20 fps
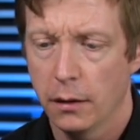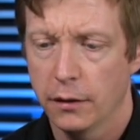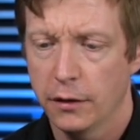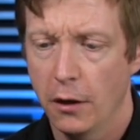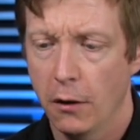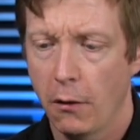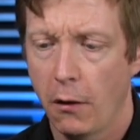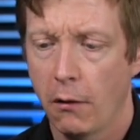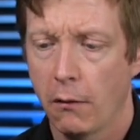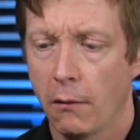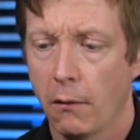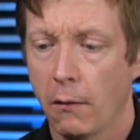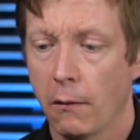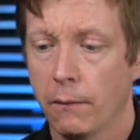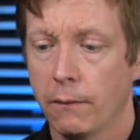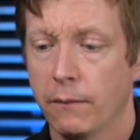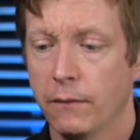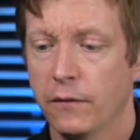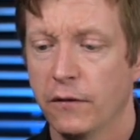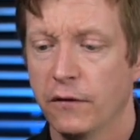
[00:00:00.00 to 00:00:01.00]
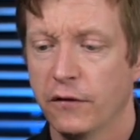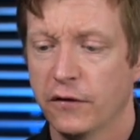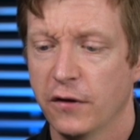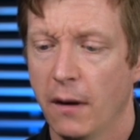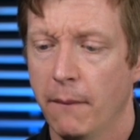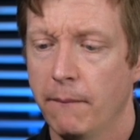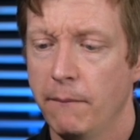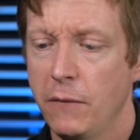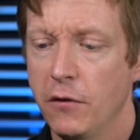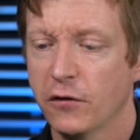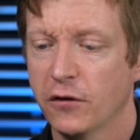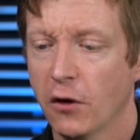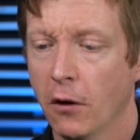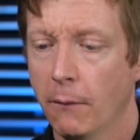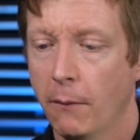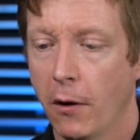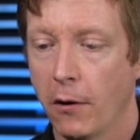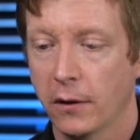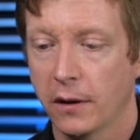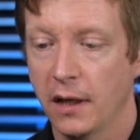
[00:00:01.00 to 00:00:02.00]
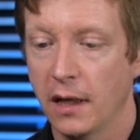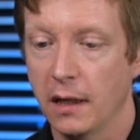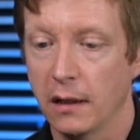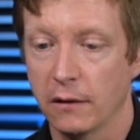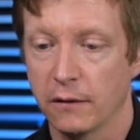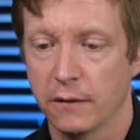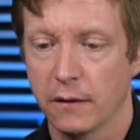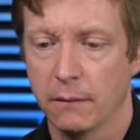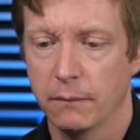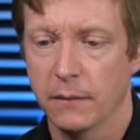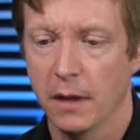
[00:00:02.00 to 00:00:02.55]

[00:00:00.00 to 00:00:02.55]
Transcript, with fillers: There are some musical markings